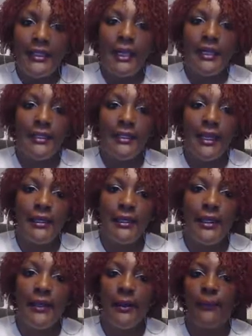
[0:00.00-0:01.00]
how they set it
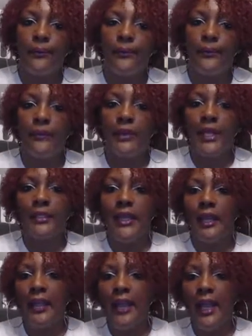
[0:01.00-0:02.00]
up. That's
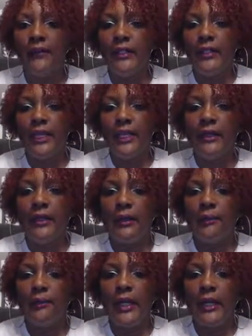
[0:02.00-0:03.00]
how they have it set
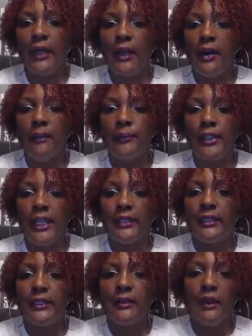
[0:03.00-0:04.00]
up. They,
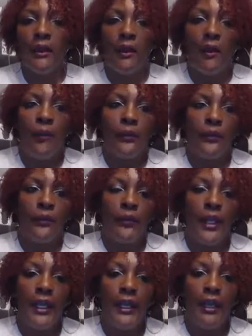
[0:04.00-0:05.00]
Jesse,
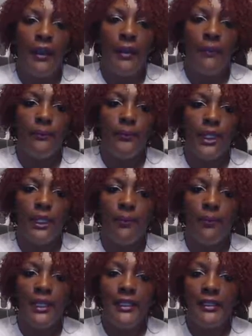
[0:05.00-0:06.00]
they get a
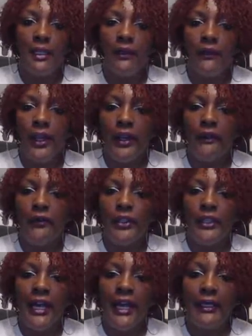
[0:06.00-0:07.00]
piece of every
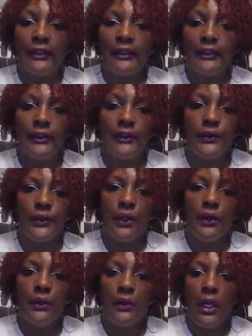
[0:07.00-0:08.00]
dollar.
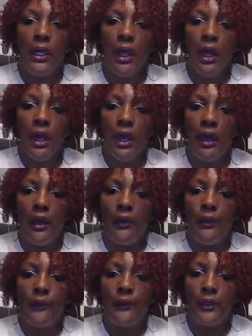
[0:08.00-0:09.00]
So, hi,
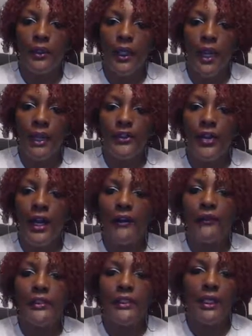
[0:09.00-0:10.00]

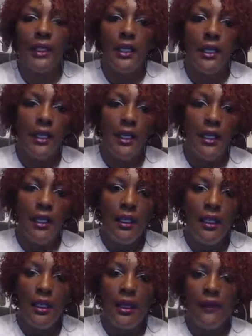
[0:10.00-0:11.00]
Travis.
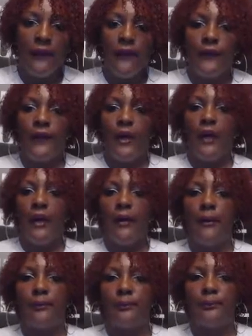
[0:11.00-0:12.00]
If,
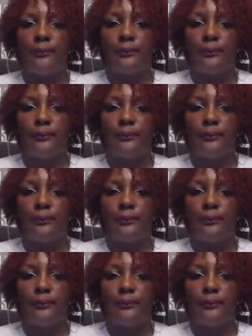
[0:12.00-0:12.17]
hold